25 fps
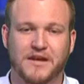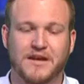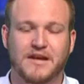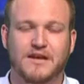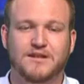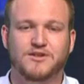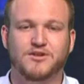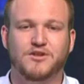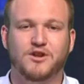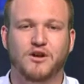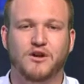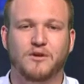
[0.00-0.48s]

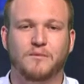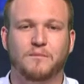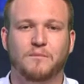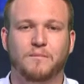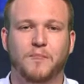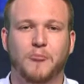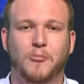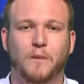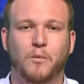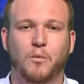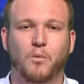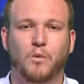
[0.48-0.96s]
So
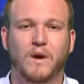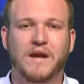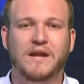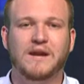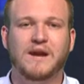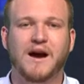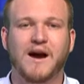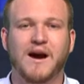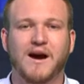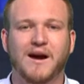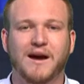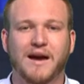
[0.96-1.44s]

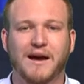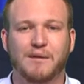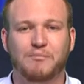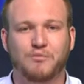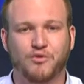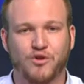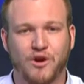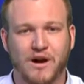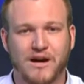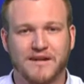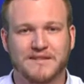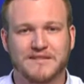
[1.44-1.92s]
when I
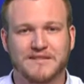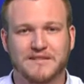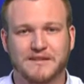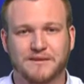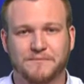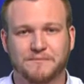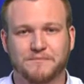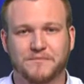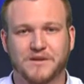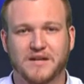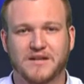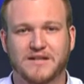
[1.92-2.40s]
am
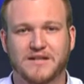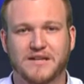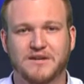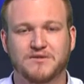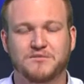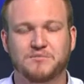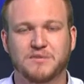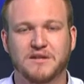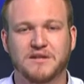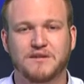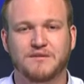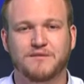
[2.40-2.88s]
writing, it
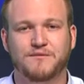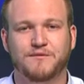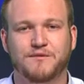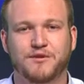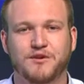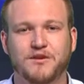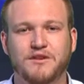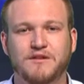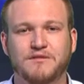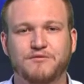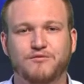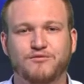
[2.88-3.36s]
gives me the
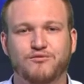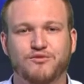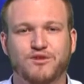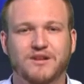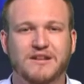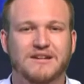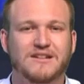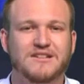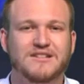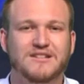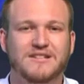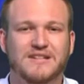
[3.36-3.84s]
very
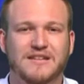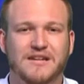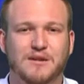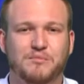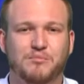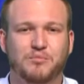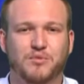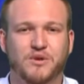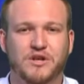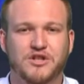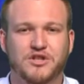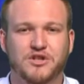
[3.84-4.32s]
realistic
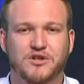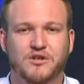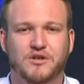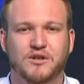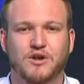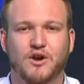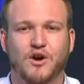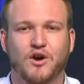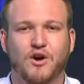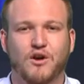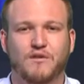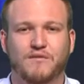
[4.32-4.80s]

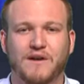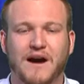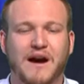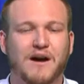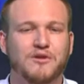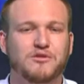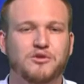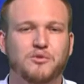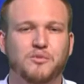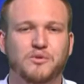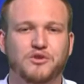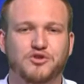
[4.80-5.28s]
impression of
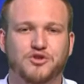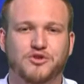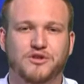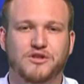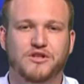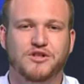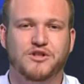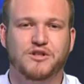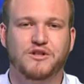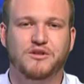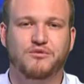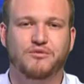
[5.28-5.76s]
how you would
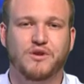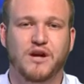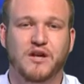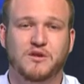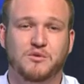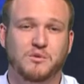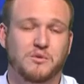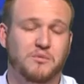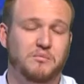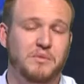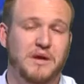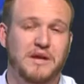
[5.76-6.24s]
traditionally
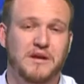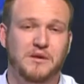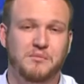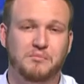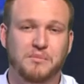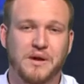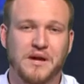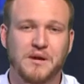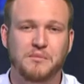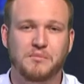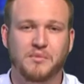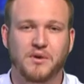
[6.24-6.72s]
write with pen
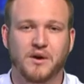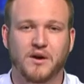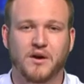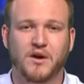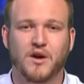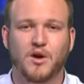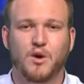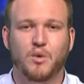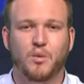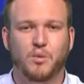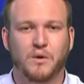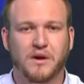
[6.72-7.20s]
and paper,
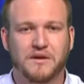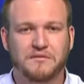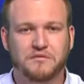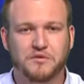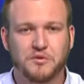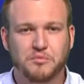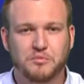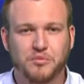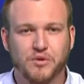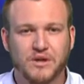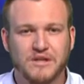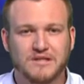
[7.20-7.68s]
where
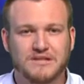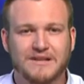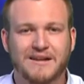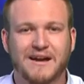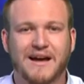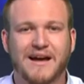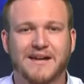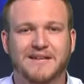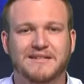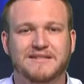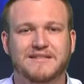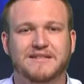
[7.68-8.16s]
if you press
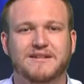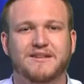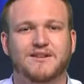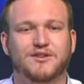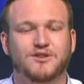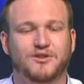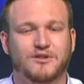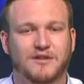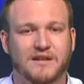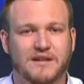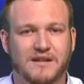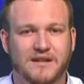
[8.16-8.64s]
light,
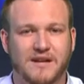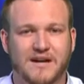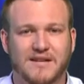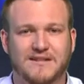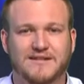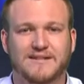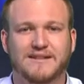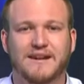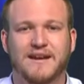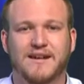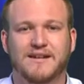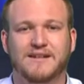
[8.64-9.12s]
you get a
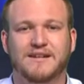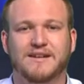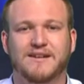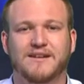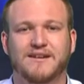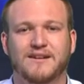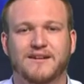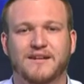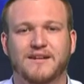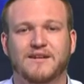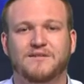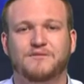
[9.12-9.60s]
nice light
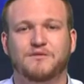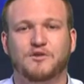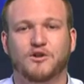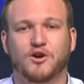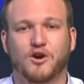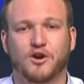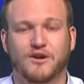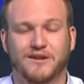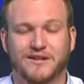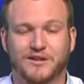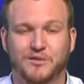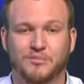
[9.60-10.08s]
line, and if you
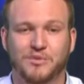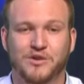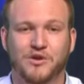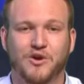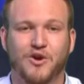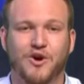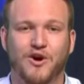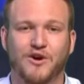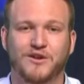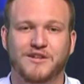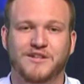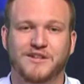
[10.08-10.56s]
go a little bit
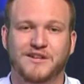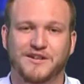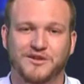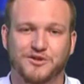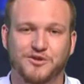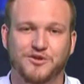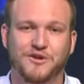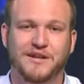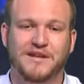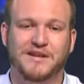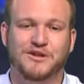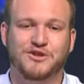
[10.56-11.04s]
harder,
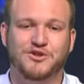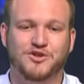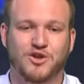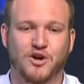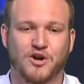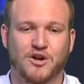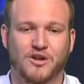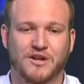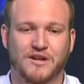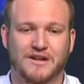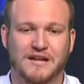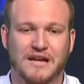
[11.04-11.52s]
you get a
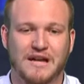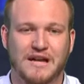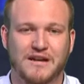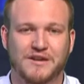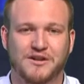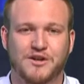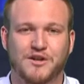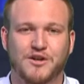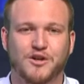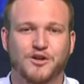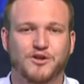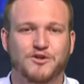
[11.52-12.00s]
darker
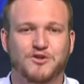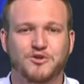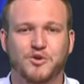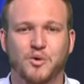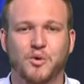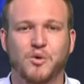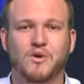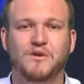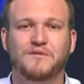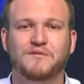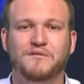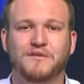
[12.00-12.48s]
line. So
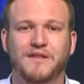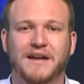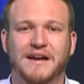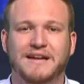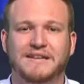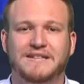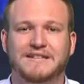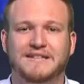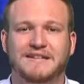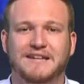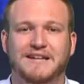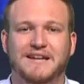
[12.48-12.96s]
all of
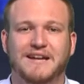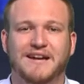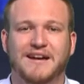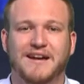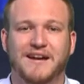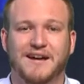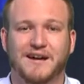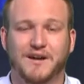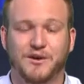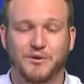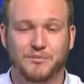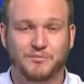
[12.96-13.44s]
that,
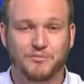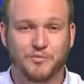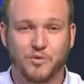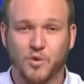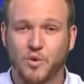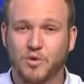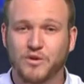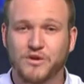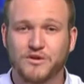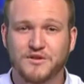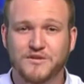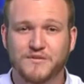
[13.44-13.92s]

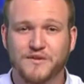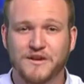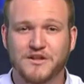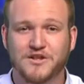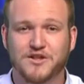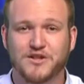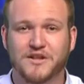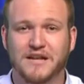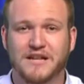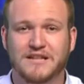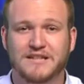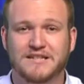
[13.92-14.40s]
all those
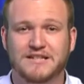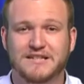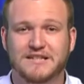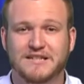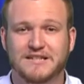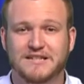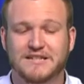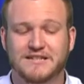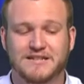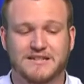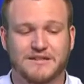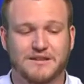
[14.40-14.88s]

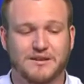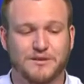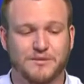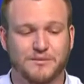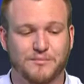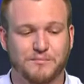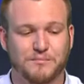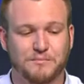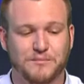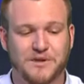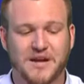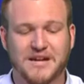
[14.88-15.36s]
functionalities,
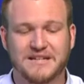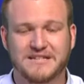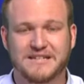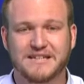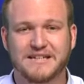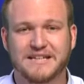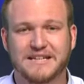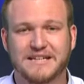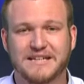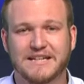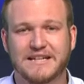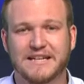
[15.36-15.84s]
nice
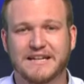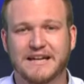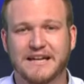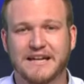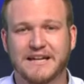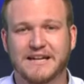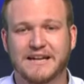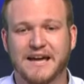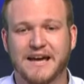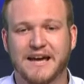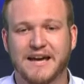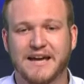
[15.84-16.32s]
and neatly
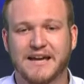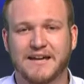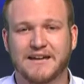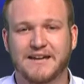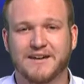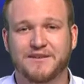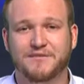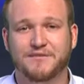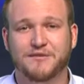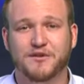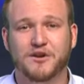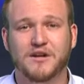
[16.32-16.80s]
in
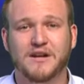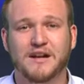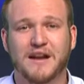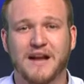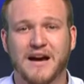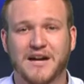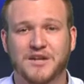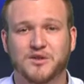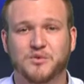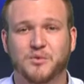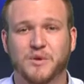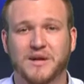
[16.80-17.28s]
a very
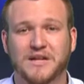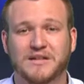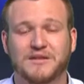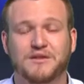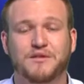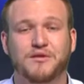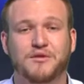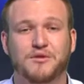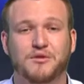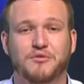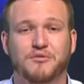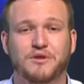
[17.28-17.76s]
lightweight
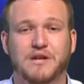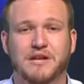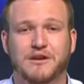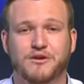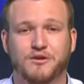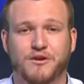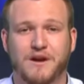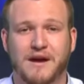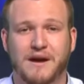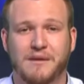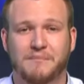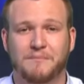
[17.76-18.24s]

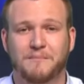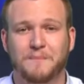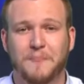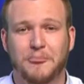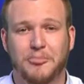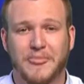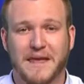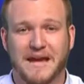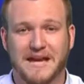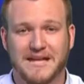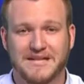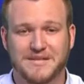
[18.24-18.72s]
3-gram
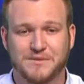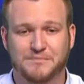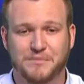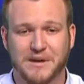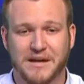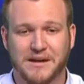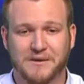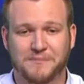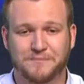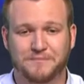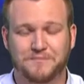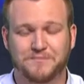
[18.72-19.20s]
S
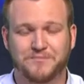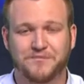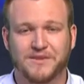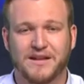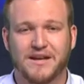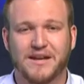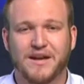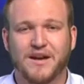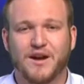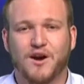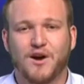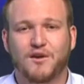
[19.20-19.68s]
Pen.
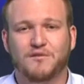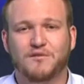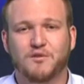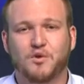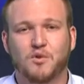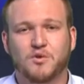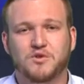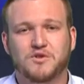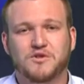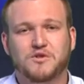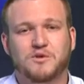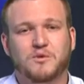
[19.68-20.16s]
Of
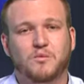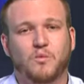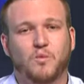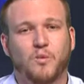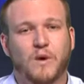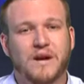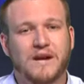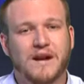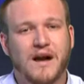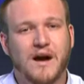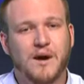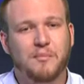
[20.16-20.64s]
course,
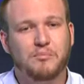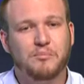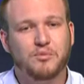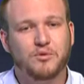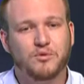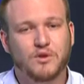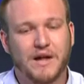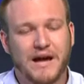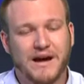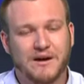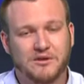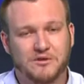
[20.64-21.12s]
when I
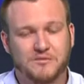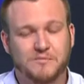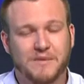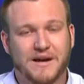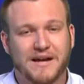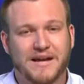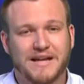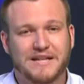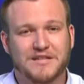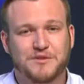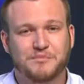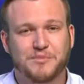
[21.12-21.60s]
pull out
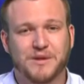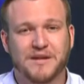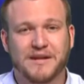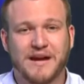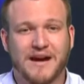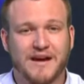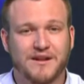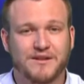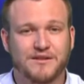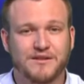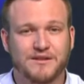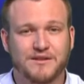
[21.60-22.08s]
my S Pen
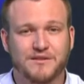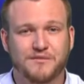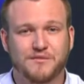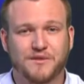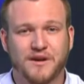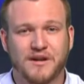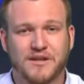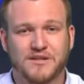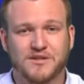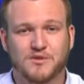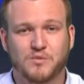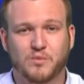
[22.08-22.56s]
out of the
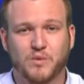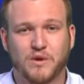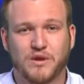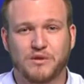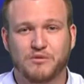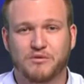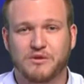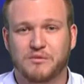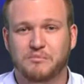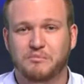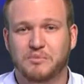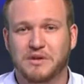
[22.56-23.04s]
device,
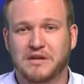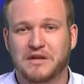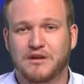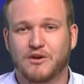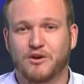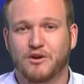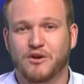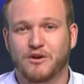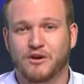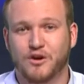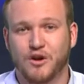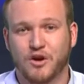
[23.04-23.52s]
whether it
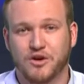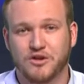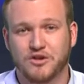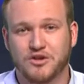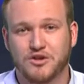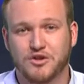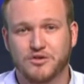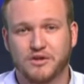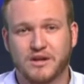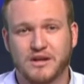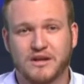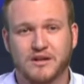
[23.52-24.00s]
be on lock
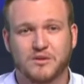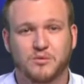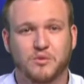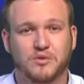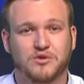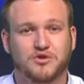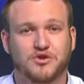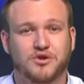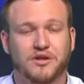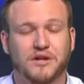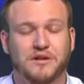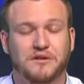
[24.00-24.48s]
screen, it
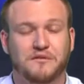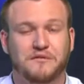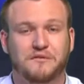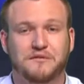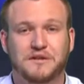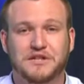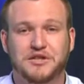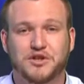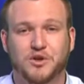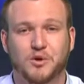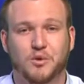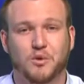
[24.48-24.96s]
will trigger a
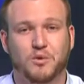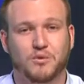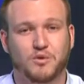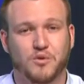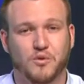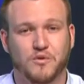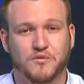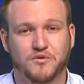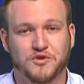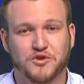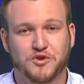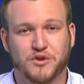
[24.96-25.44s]
feature called
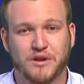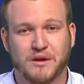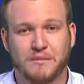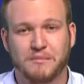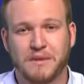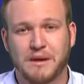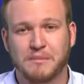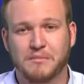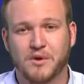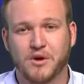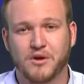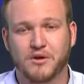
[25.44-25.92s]

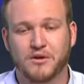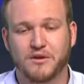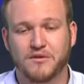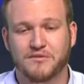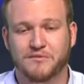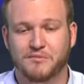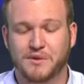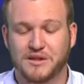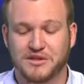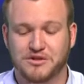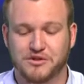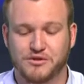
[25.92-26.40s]
off-screen memo.
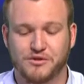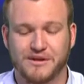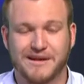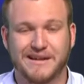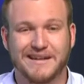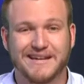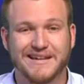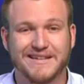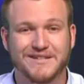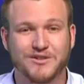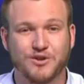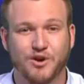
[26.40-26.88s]
If my
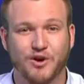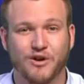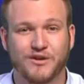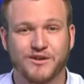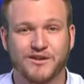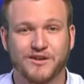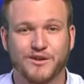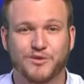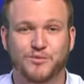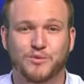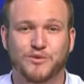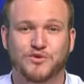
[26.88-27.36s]
screen is
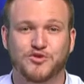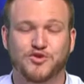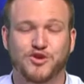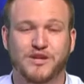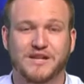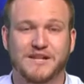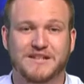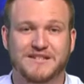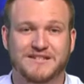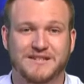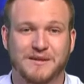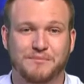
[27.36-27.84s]
on, it will
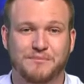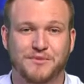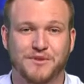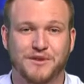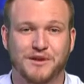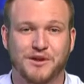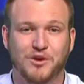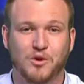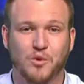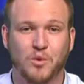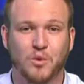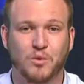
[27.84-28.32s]
trigger
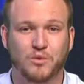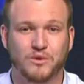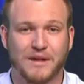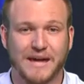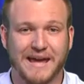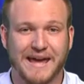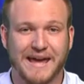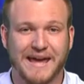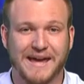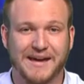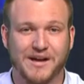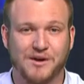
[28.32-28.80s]
something called
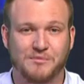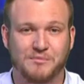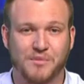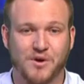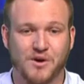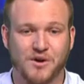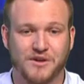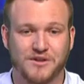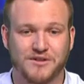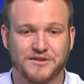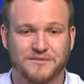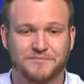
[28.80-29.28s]
air
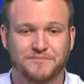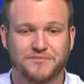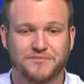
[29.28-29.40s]
command.